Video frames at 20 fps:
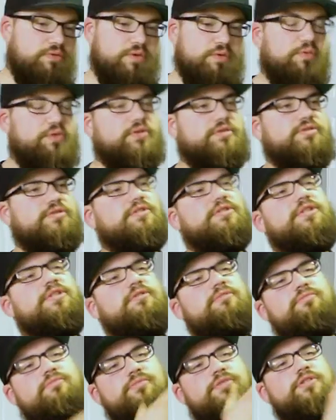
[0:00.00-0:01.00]
We rolled
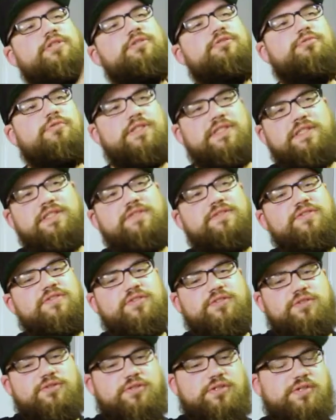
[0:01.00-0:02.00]
earlier. You won,
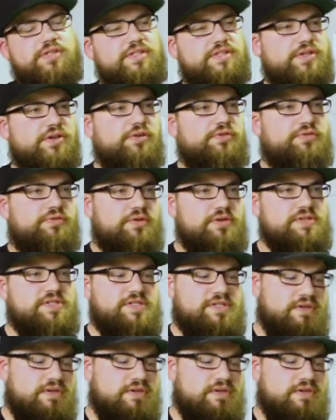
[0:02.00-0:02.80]
so you get to go first,